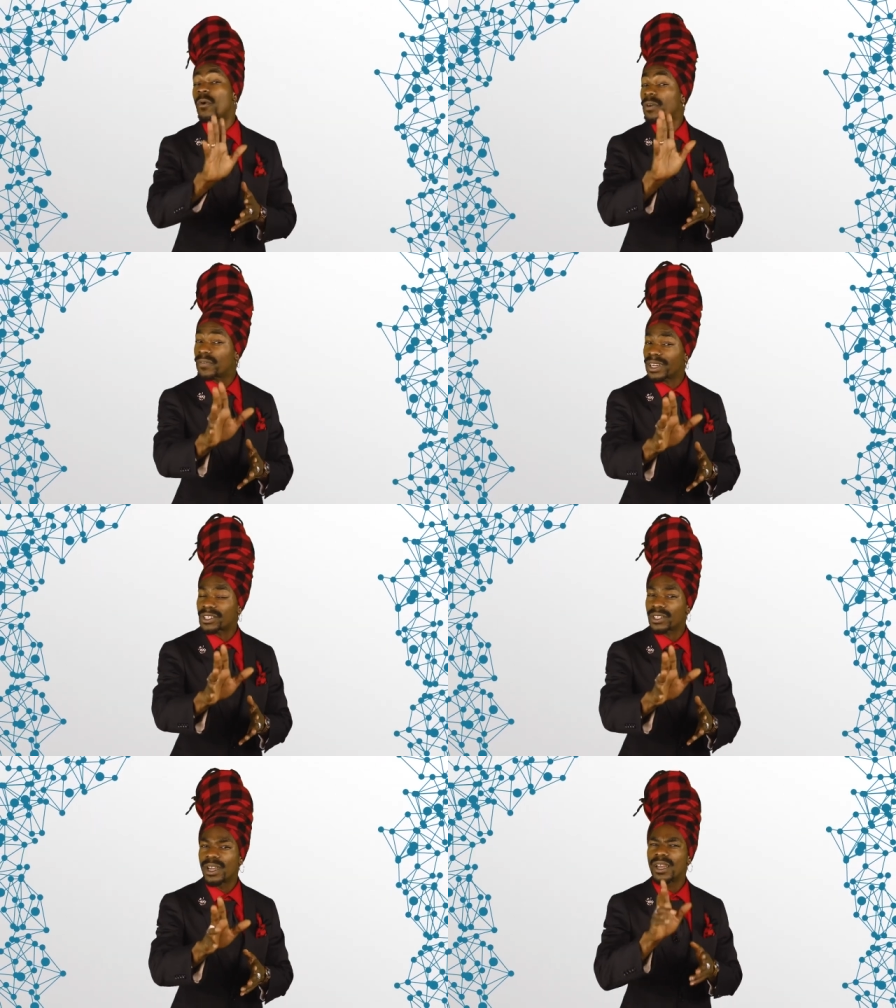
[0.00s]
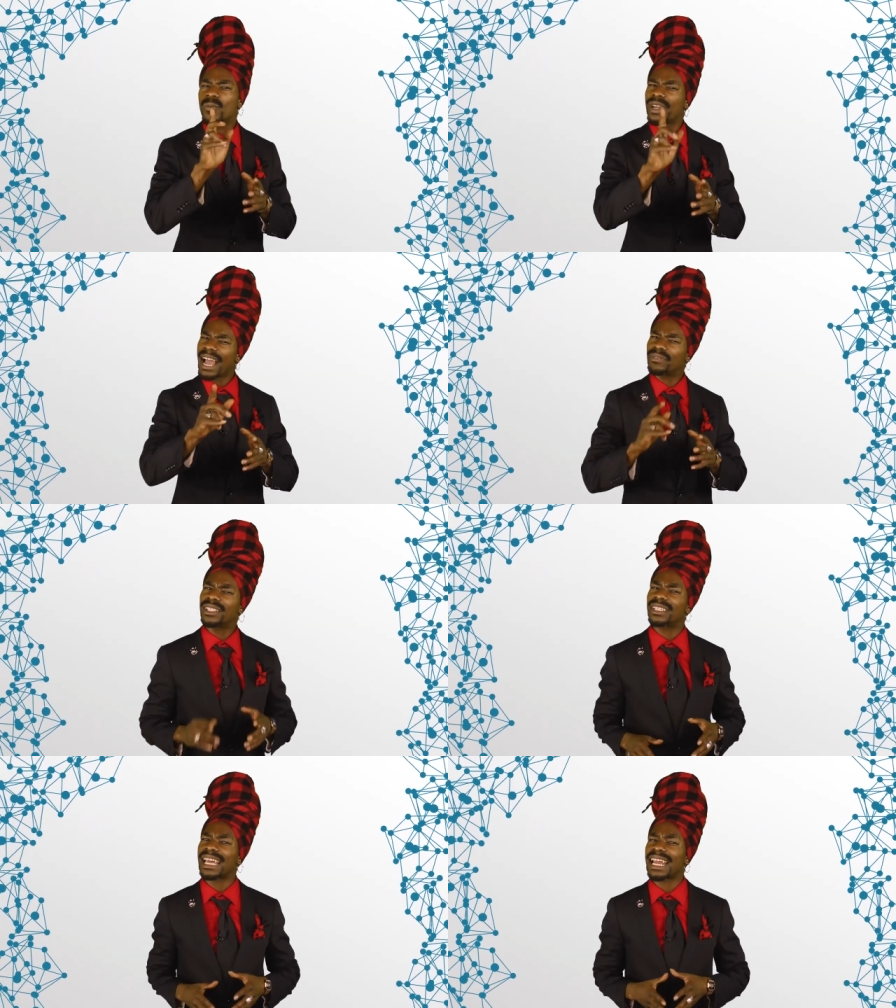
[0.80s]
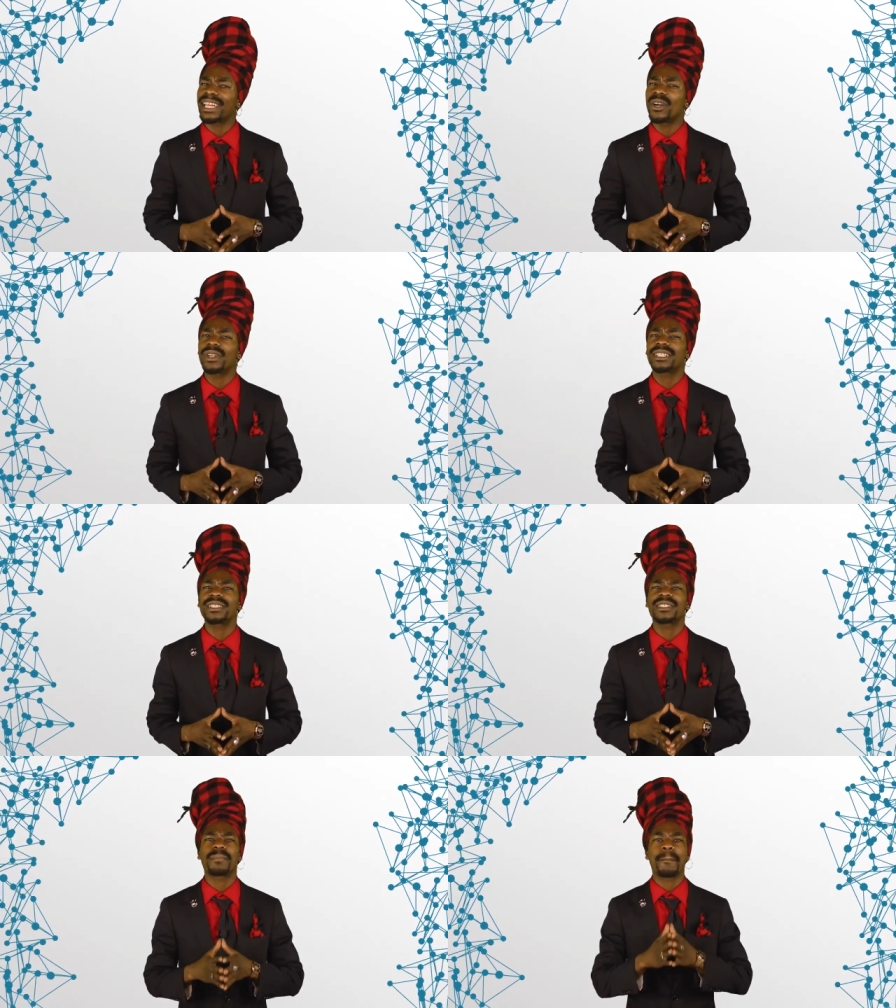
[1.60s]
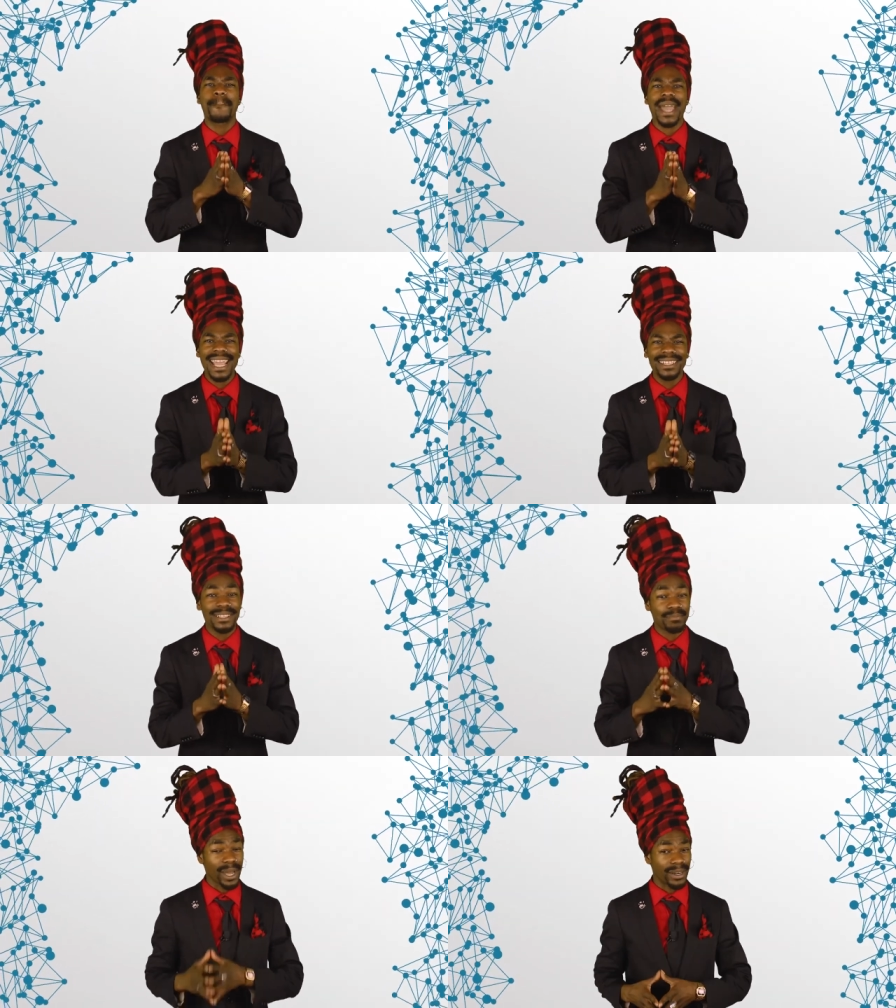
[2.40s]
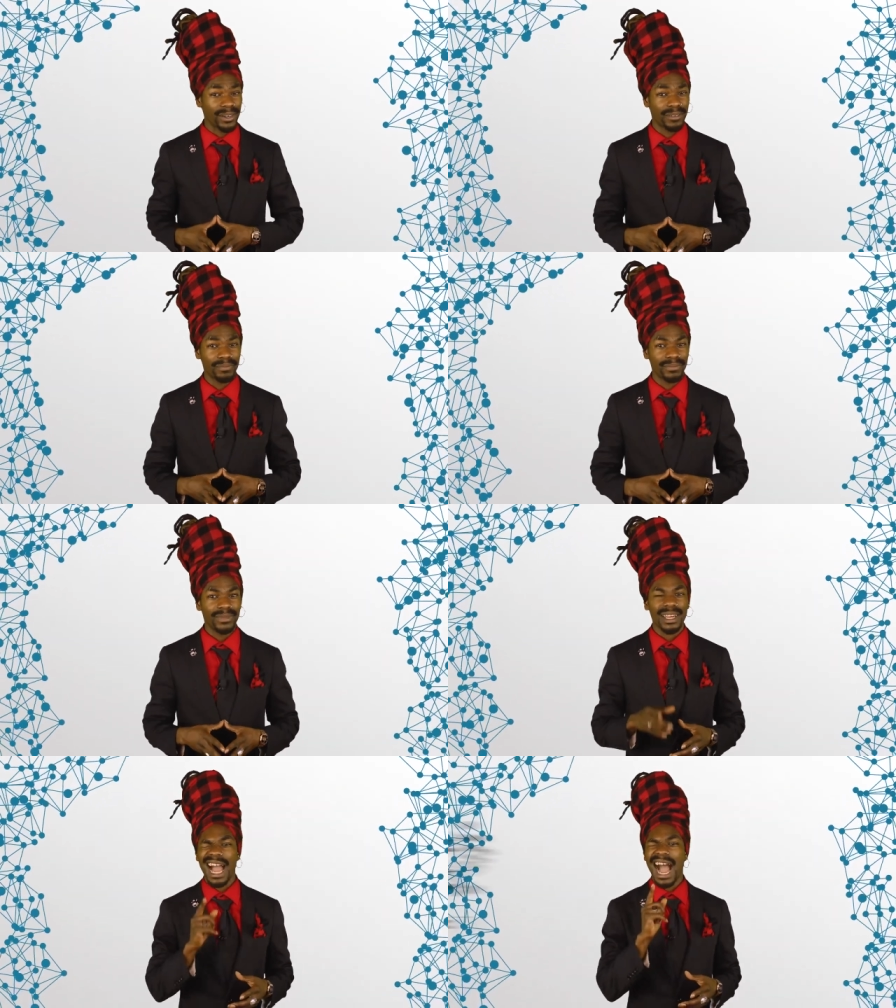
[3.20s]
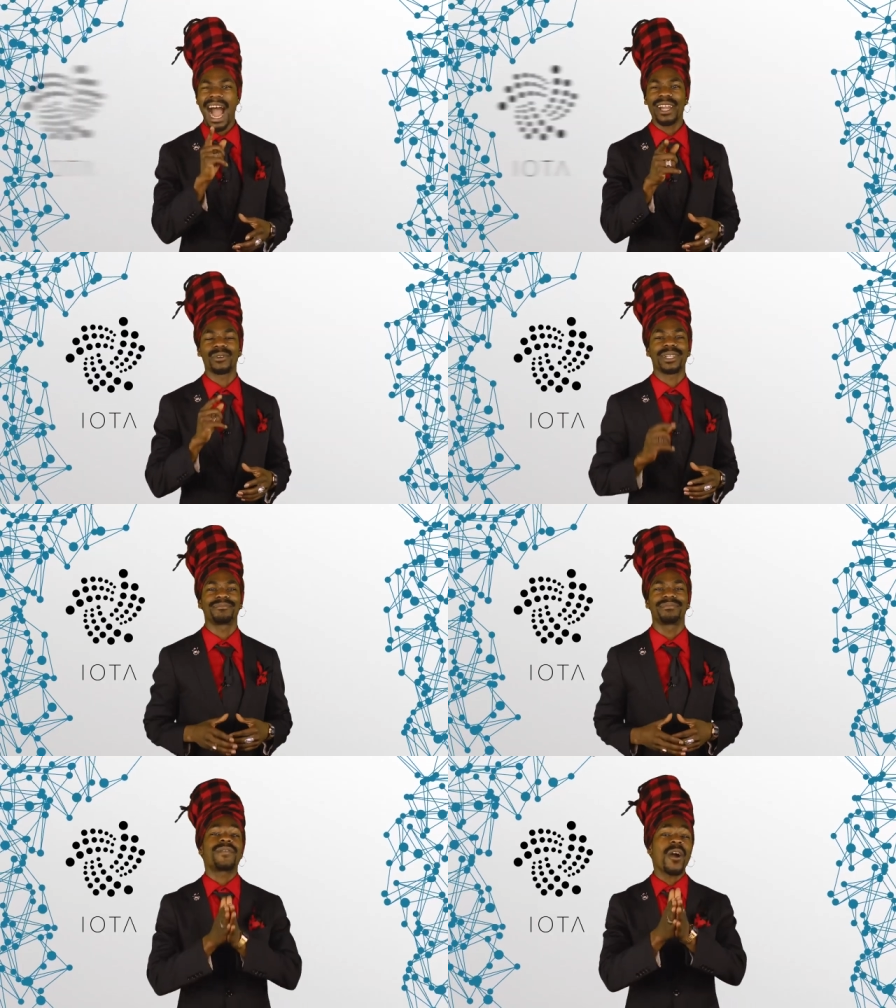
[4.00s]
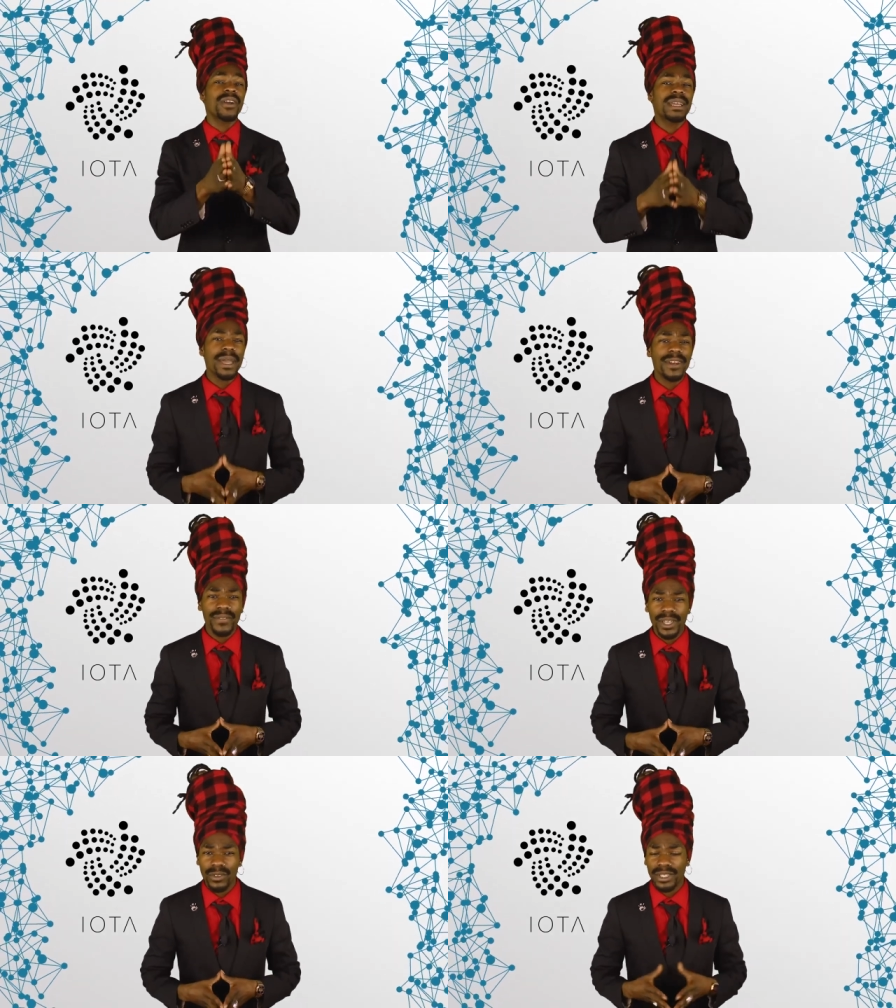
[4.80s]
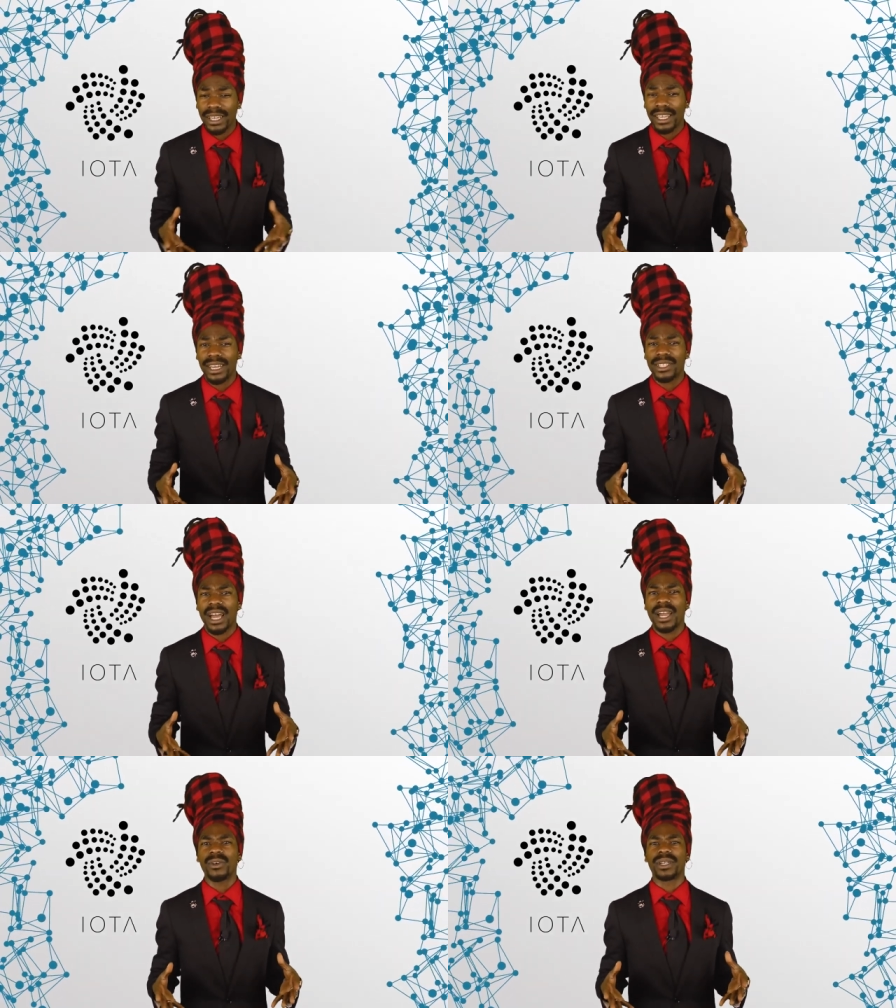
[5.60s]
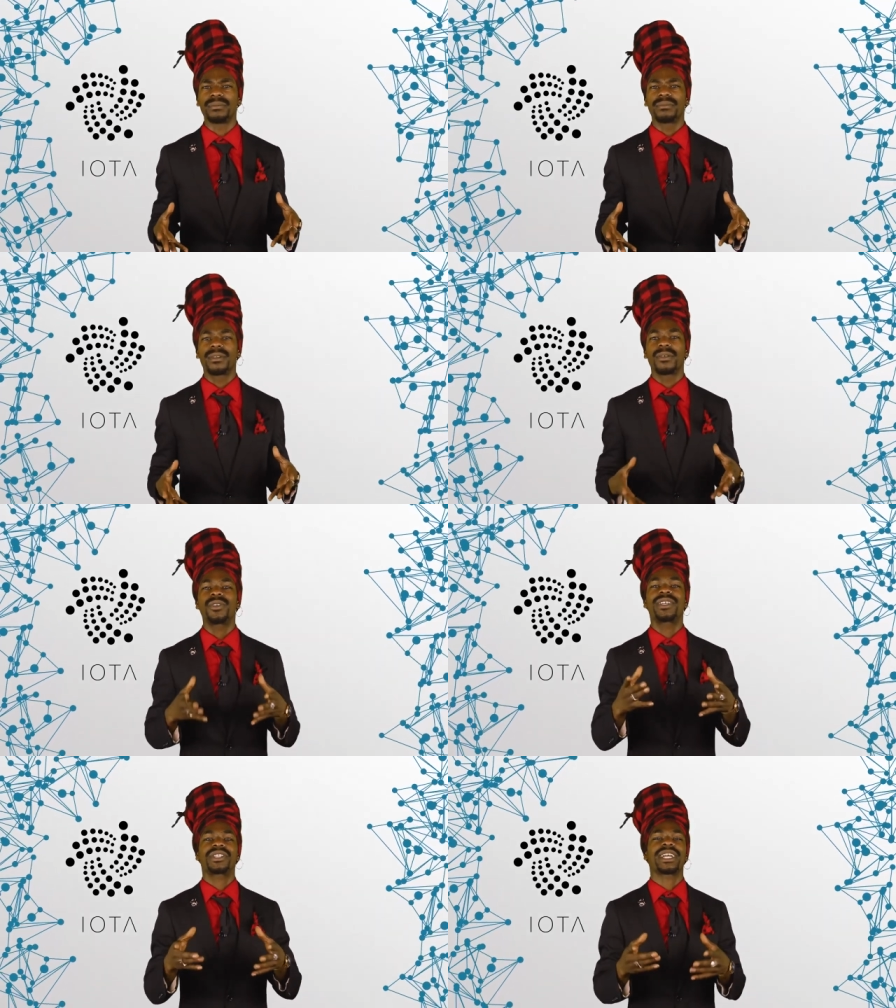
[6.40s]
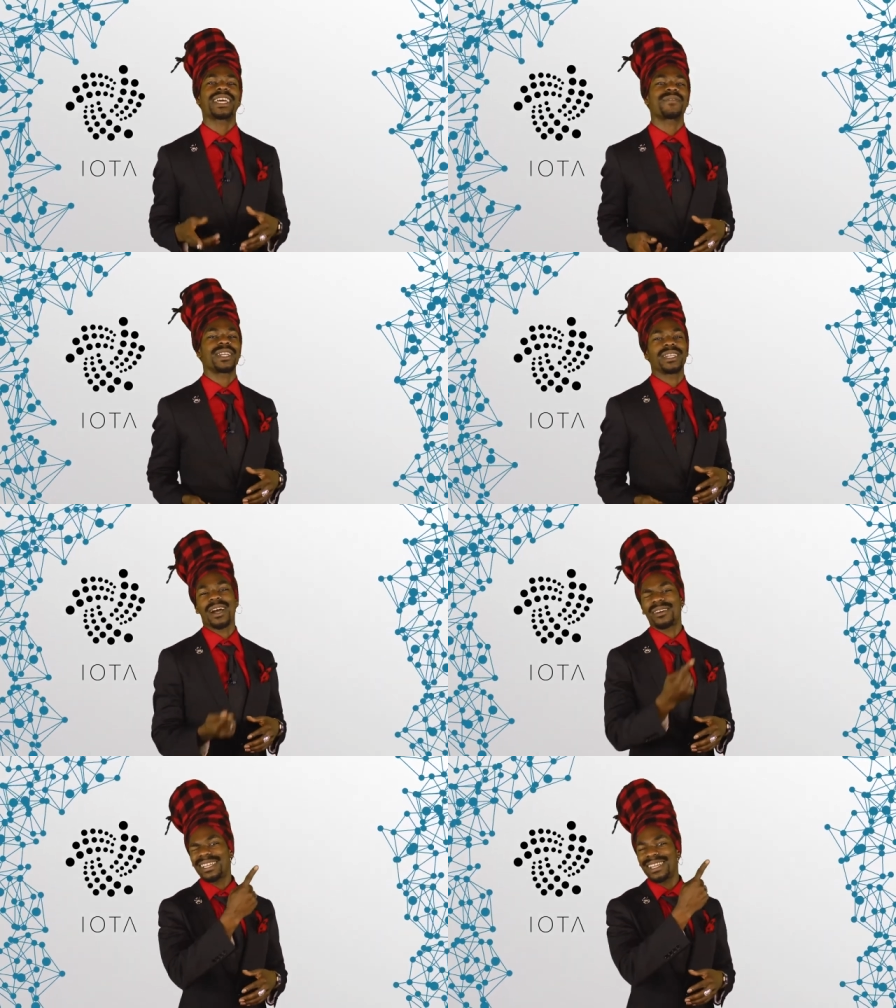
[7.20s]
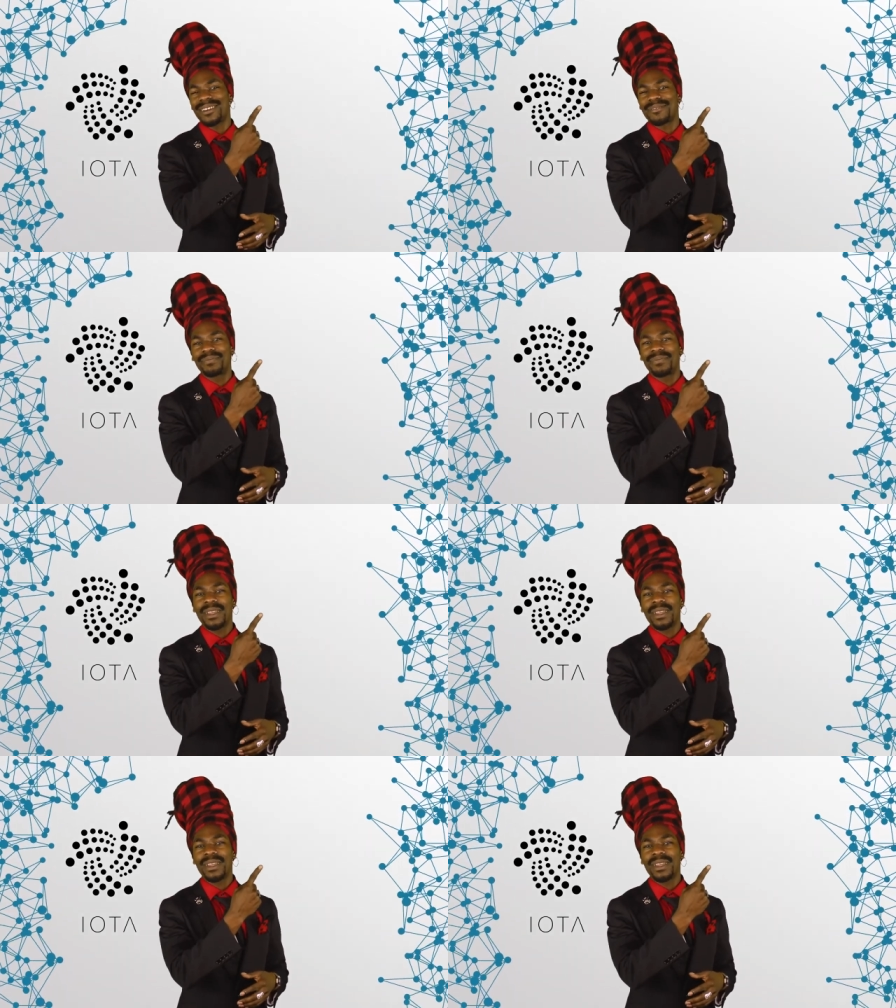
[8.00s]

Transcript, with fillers: Before we finish, we have to look at IOTX's main competitor, IOTA. We have already made a video dedicated to IOTA. You can check that video out here.